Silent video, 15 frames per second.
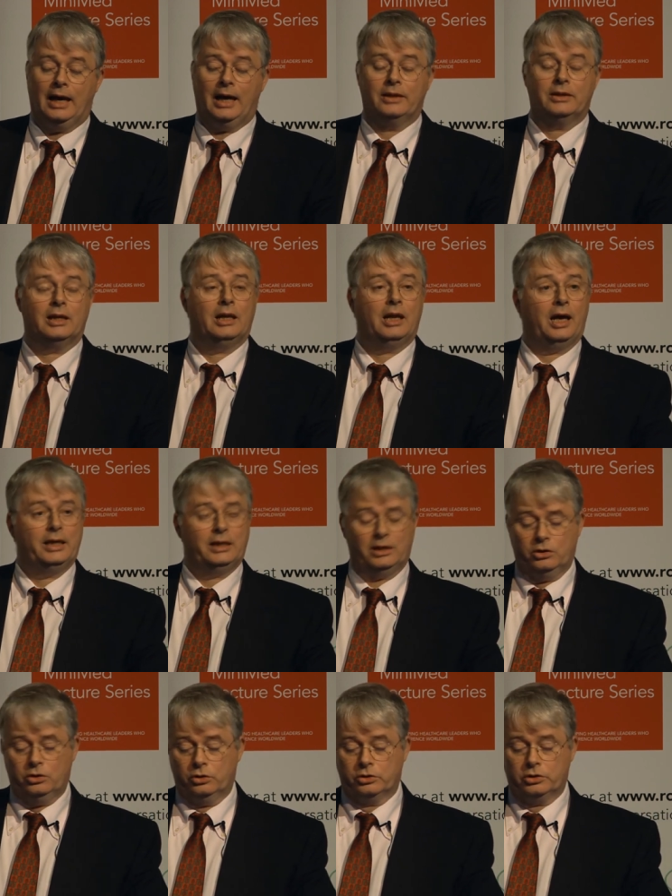and the
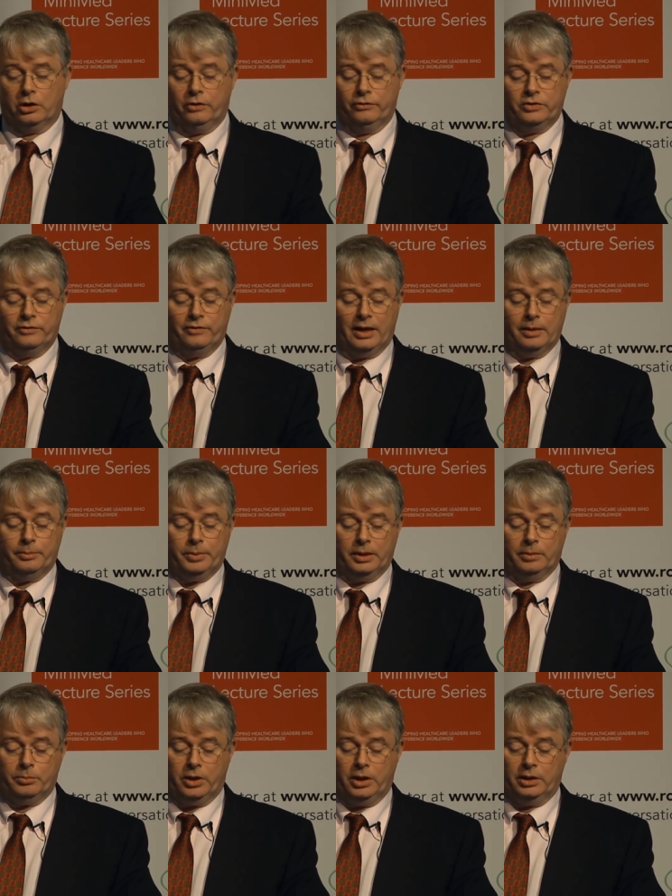likelihood of
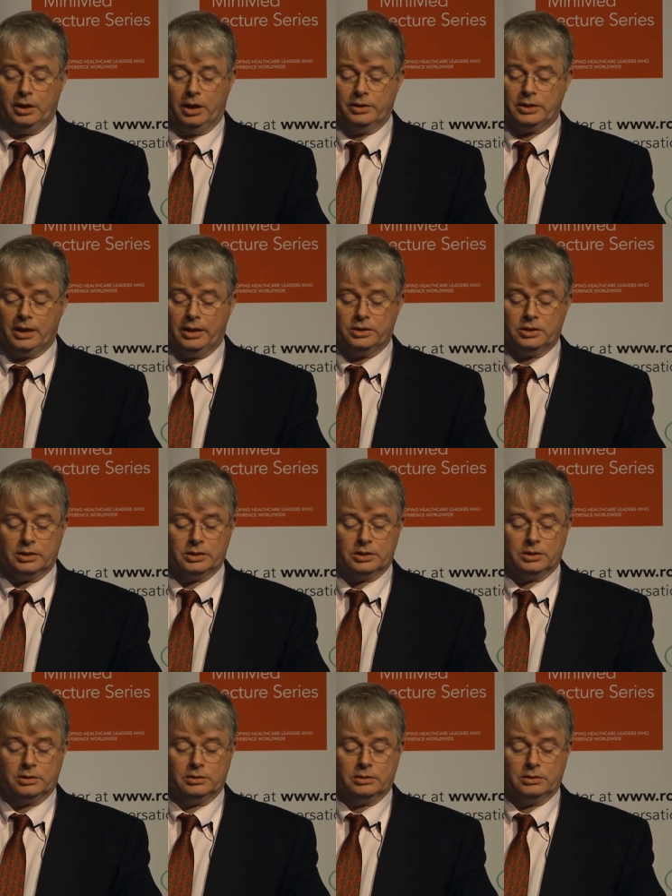developing periodontitis